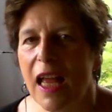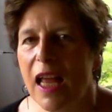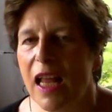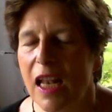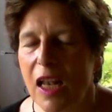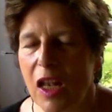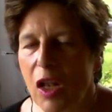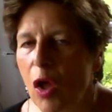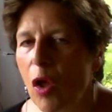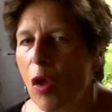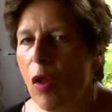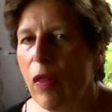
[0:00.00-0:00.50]

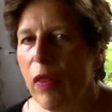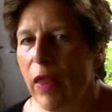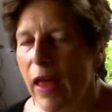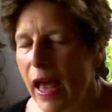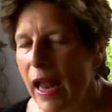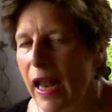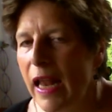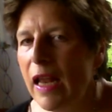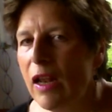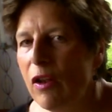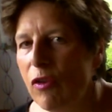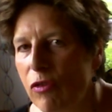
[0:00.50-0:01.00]
Not
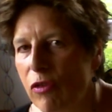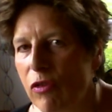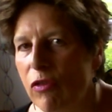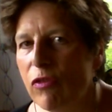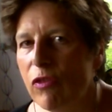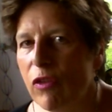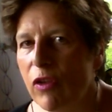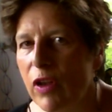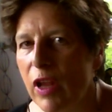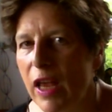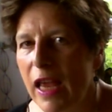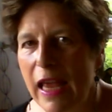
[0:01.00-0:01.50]
that
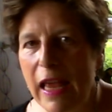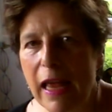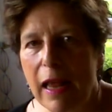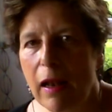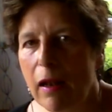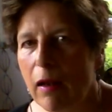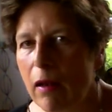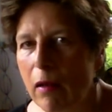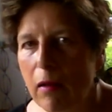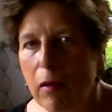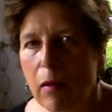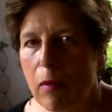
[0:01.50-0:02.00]
interested
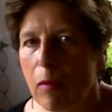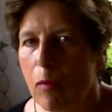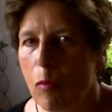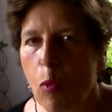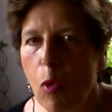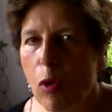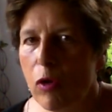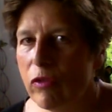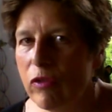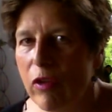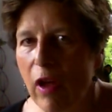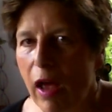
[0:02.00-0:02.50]
in
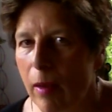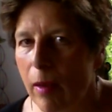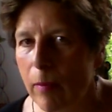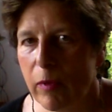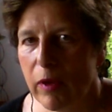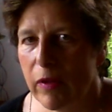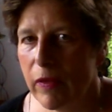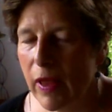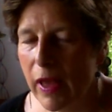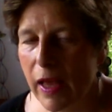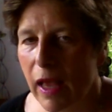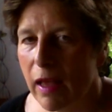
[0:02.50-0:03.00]
what time
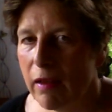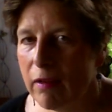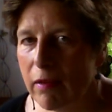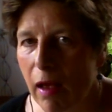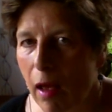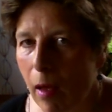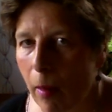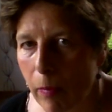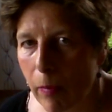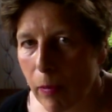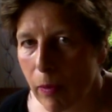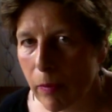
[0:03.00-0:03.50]
did they get
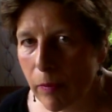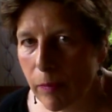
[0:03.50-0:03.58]
up.